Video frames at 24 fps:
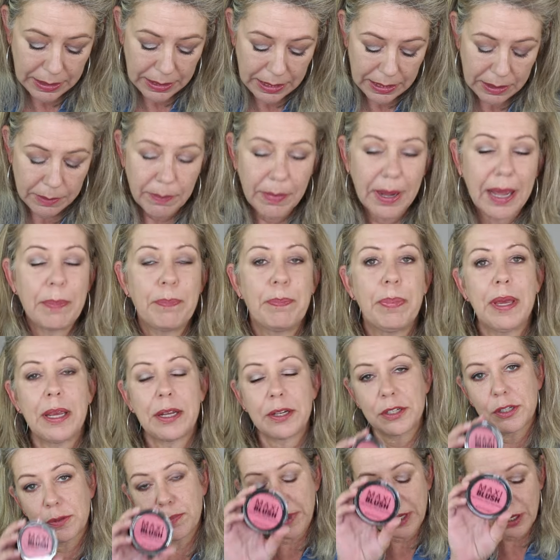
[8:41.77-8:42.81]
in my
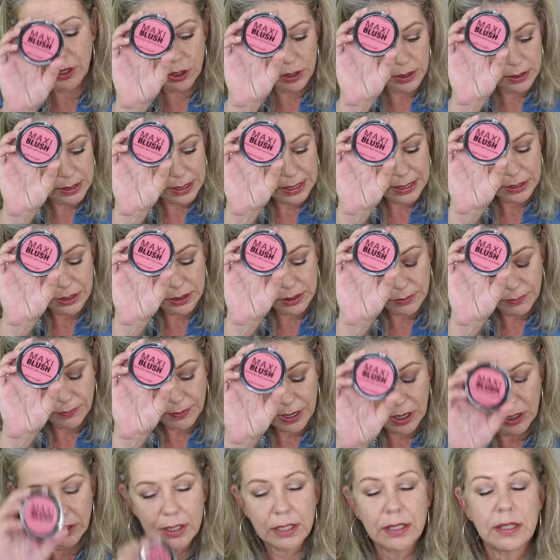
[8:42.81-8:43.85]
picks because I just
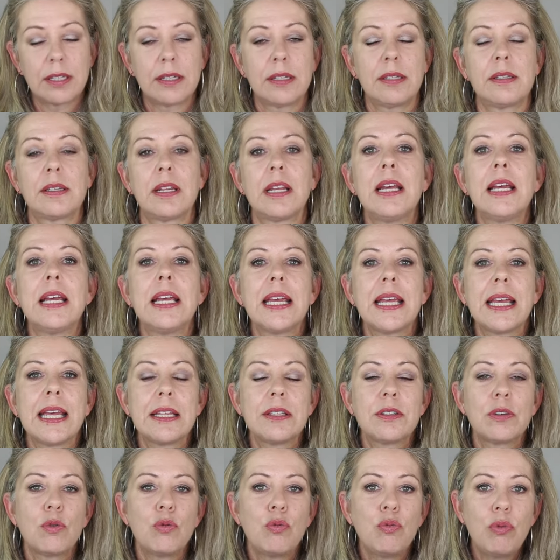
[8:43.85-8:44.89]
found that this
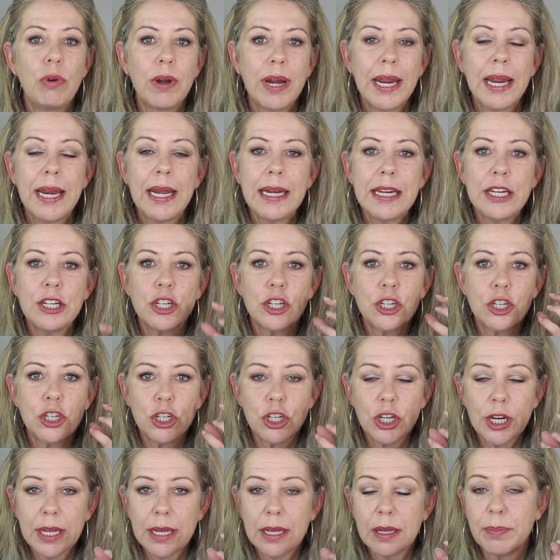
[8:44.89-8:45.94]
is a really
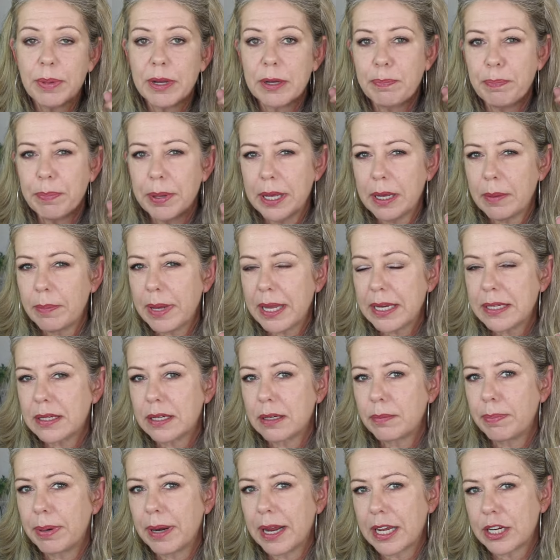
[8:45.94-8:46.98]
sheer but
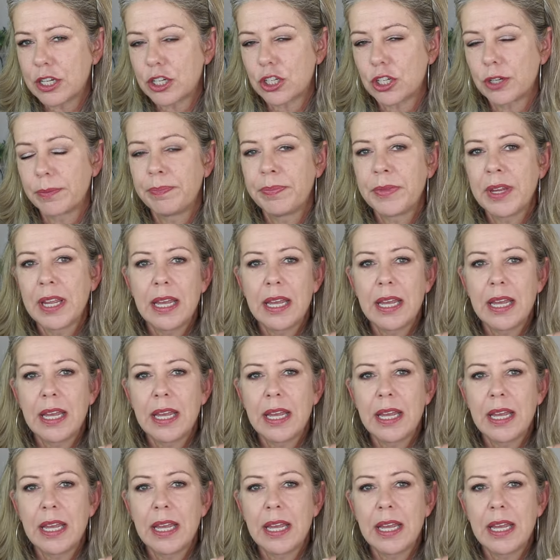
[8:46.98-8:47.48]
pigmented blush